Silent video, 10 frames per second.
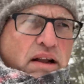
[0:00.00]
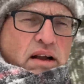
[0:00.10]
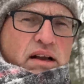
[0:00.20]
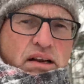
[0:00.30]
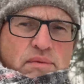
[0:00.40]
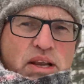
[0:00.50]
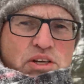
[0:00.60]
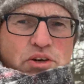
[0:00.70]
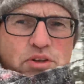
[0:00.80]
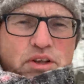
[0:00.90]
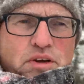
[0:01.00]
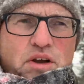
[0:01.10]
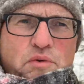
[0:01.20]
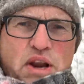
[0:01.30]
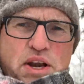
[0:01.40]
I made sure the
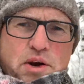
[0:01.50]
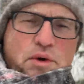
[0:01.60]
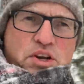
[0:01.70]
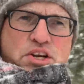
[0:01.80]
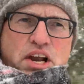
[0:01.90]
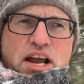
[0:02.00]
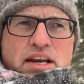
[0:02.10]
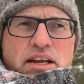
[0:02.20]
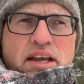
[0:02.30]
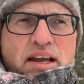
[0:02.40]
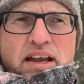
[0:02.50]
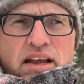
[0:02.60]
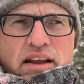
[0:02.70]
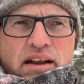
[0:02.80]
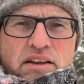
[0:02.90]
window was shut
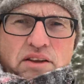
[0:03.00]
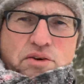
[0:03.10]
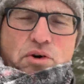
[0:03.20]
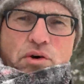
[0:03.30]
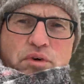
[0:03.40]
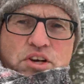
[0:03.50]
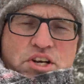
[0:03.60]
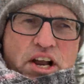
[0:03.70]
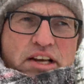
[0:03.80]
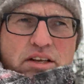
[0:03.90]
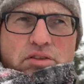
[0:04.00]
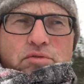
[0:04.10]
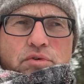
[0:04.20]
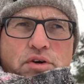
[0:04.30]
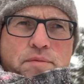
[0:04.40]
and the door was shut to
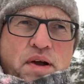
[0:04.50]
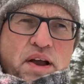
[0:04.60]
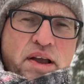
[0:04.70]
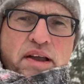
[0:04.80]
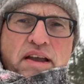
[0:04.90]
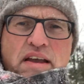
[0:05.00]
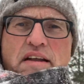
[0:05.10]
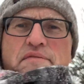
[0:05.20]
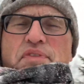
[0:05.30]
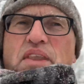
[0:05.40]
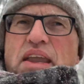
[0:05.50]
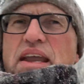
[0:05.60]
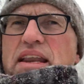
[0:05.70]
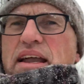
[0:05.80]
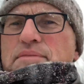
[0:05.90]
the room.
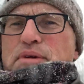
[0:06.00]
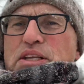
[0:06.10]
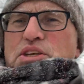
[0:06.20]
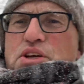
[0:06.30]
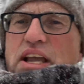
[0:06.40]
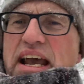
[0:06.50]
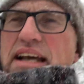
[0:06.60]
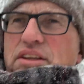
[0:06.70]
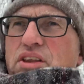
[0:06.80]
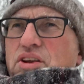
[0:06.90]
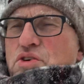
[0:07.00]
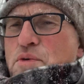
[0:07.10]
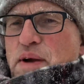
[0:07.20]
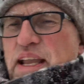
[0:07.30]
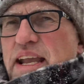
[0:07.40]
And I had my two cats, two
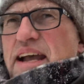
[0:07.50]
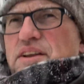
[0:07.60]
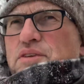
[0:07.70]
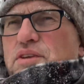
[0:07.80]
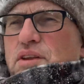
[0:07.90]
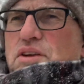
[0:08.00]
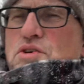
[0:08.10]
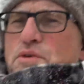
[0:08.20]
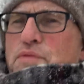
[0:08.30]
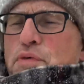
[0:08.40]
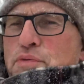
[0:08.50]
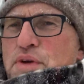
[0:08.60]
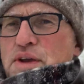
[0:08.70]
of my cats, two of the three